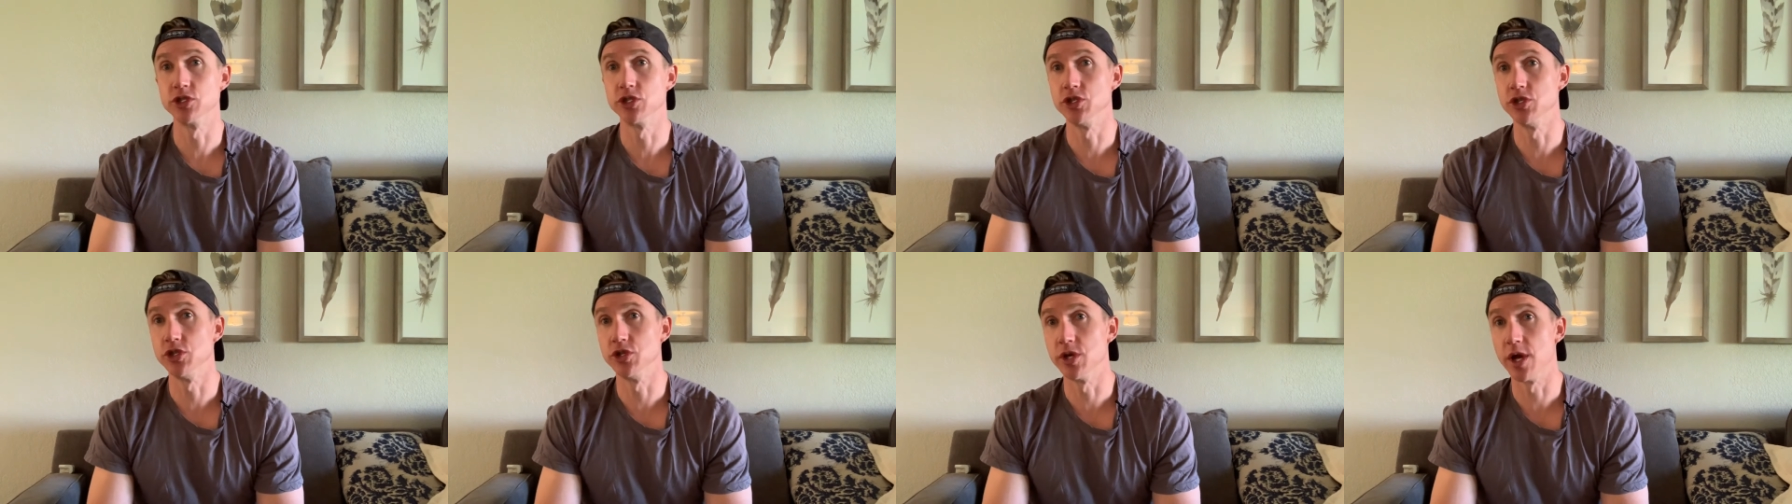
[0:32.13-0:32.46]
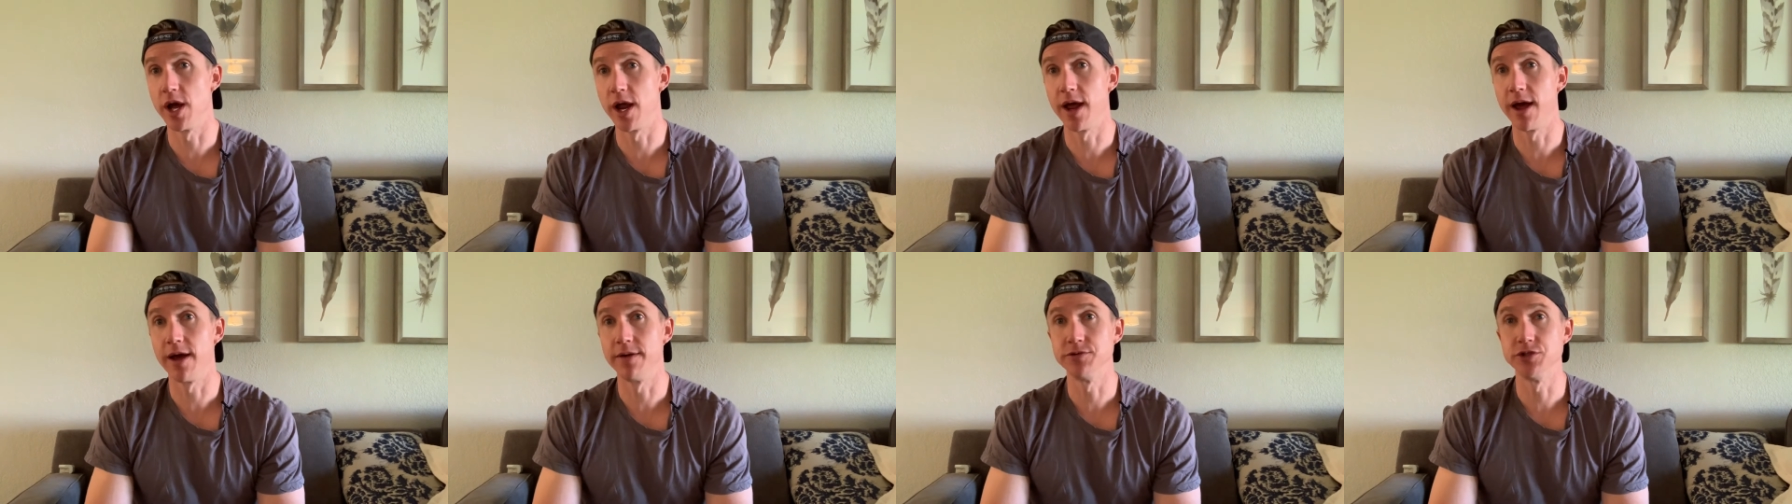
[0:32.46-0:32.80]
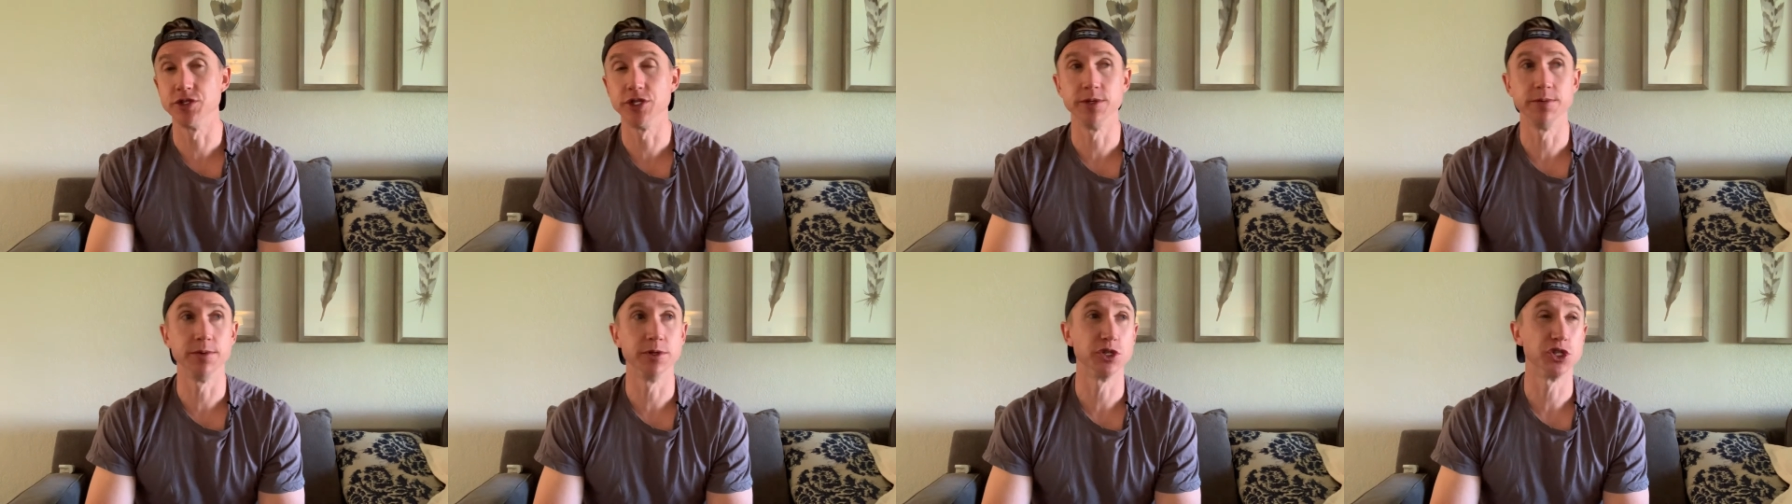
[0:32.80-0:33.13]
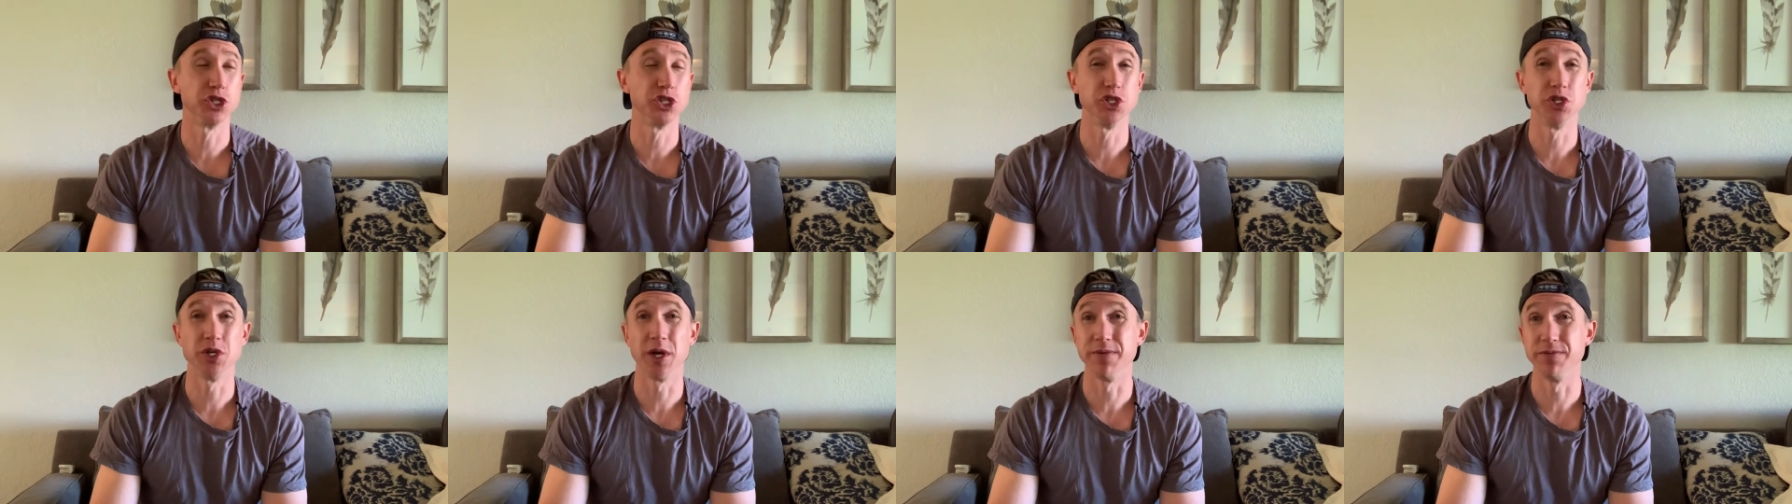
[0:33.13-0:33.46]
Should you not have cheat meals?
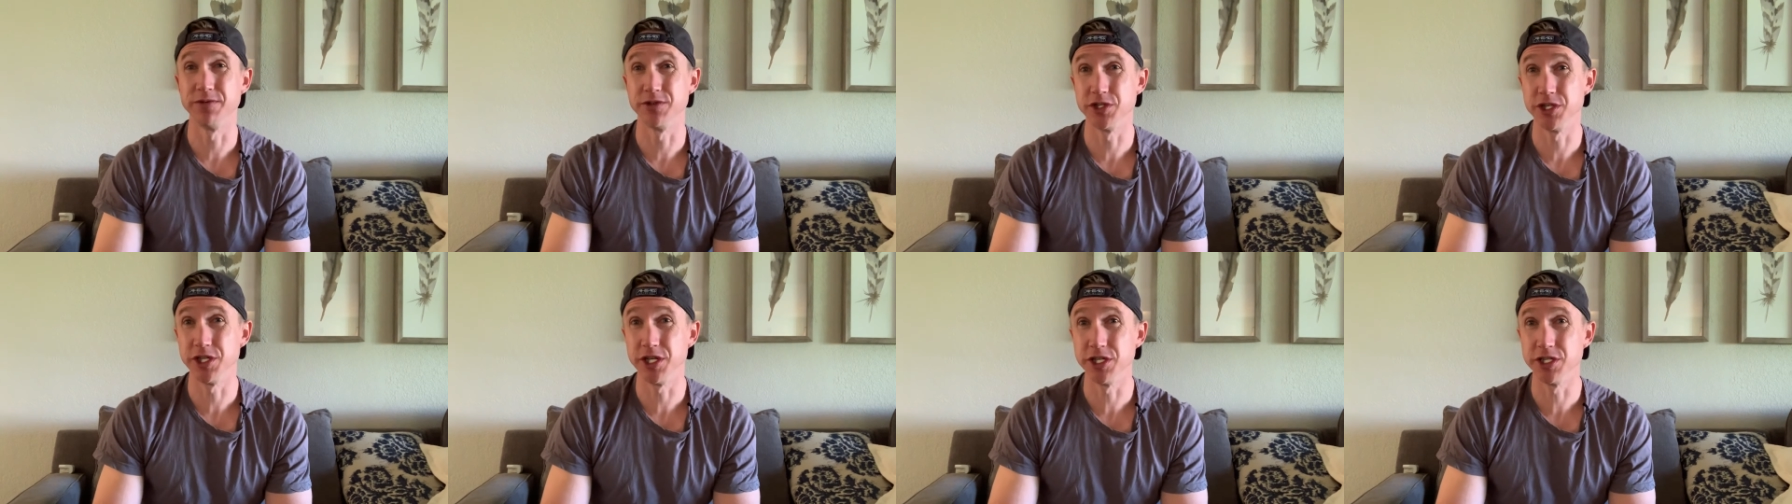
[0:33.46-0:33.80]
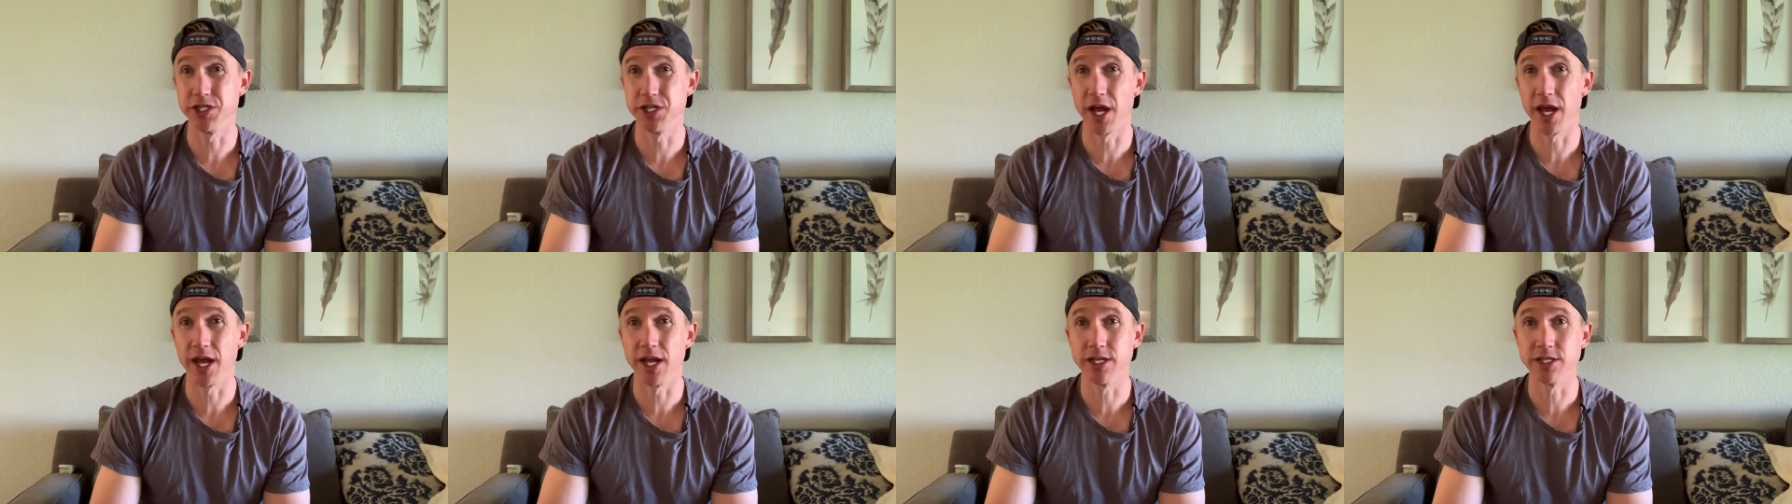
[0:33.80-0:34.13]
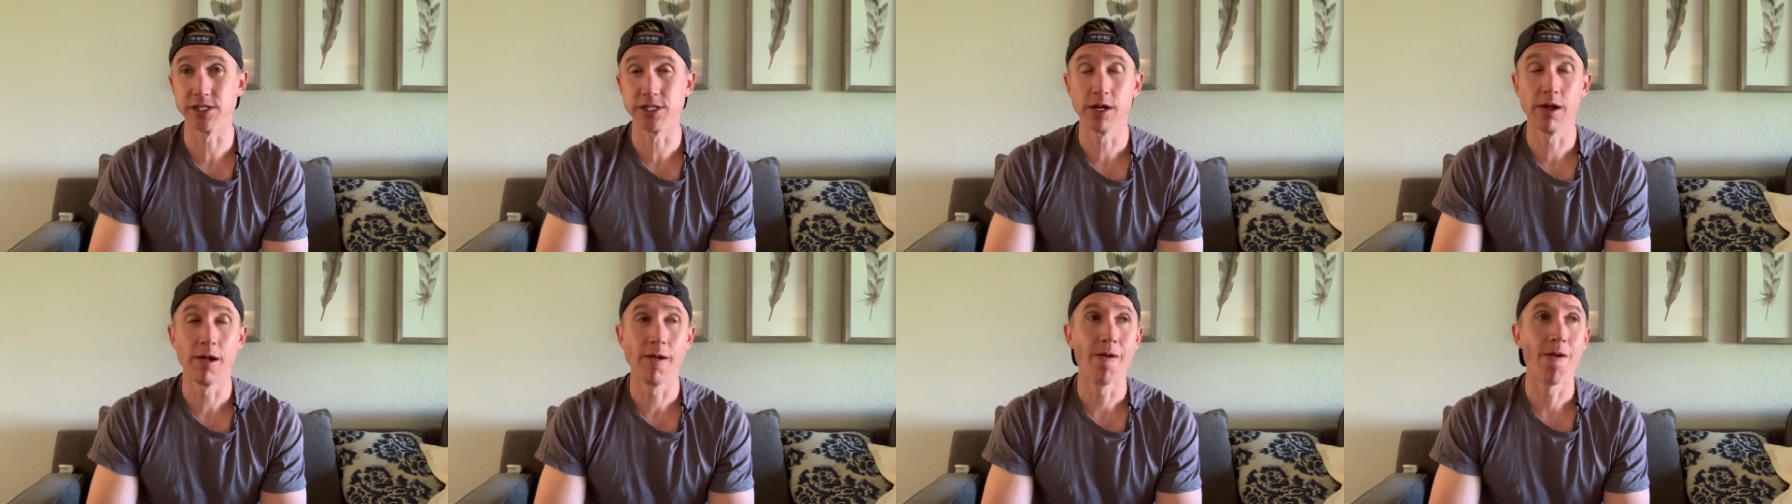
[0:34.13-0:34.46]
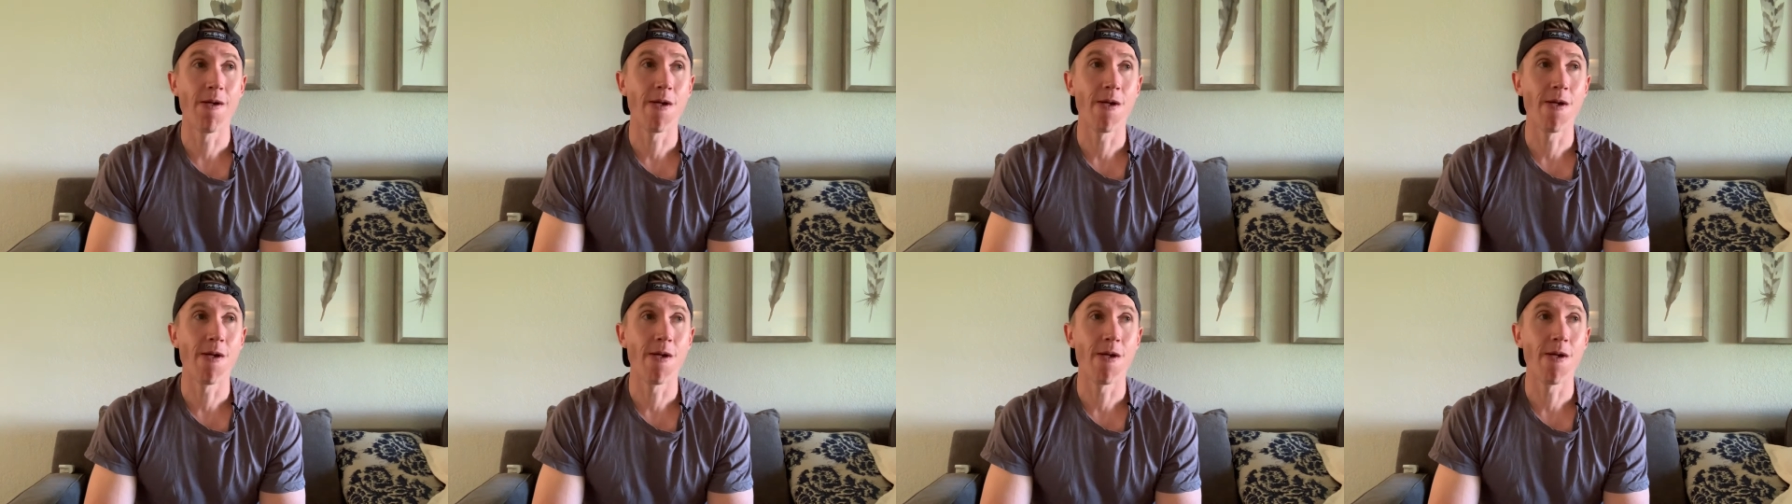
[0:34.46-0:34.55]
Should you have cheat days?